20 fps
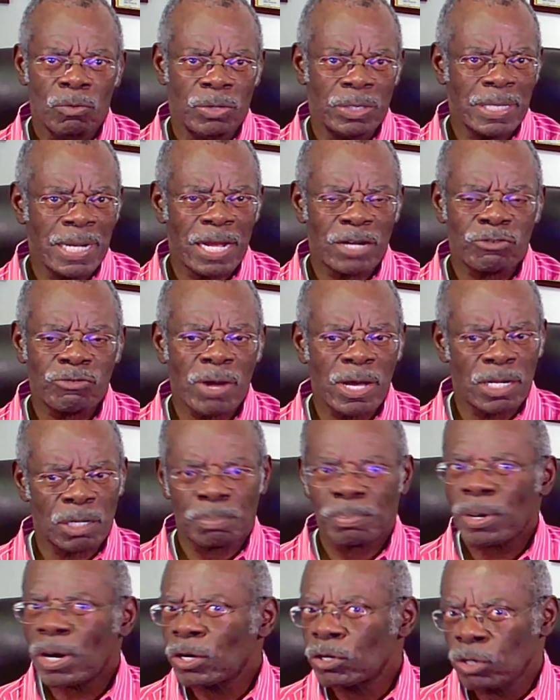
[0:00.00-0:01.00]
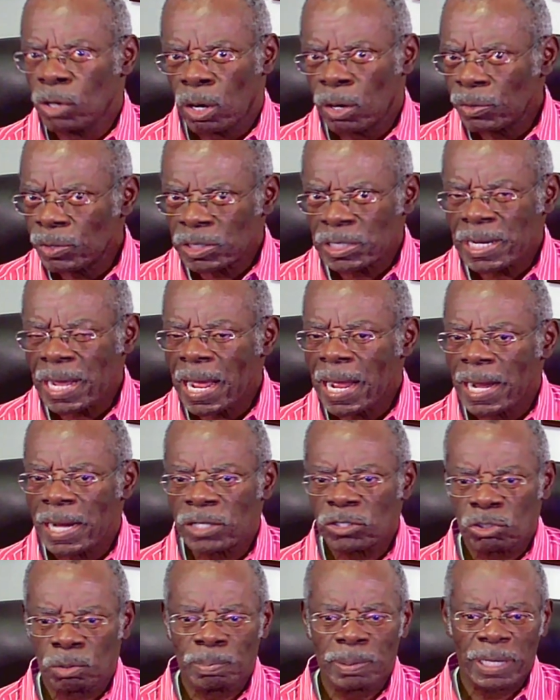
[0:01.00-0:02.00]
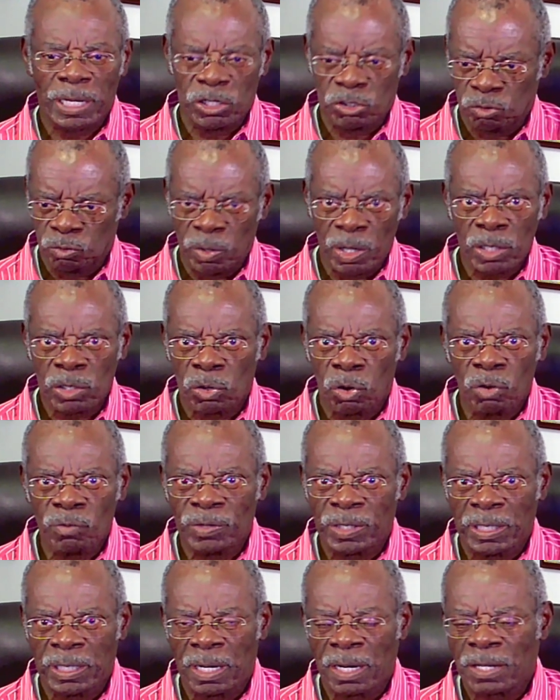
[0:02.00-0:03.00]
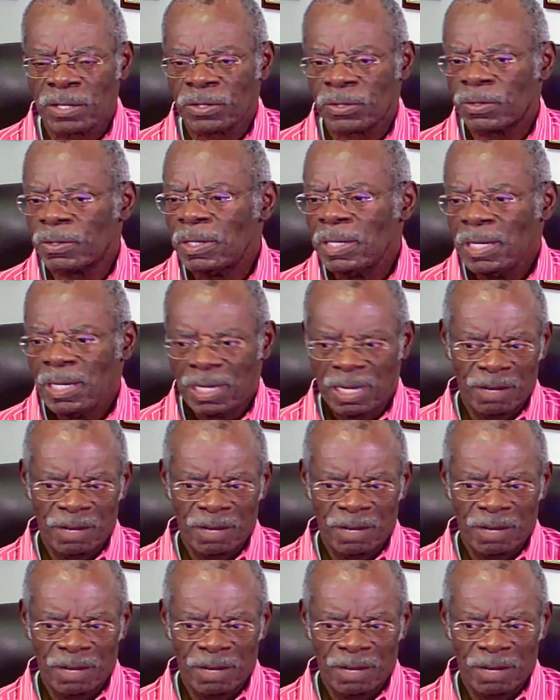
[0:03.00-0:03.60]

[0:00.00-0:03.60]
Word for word: We're not trying to prioritize or place one over the other.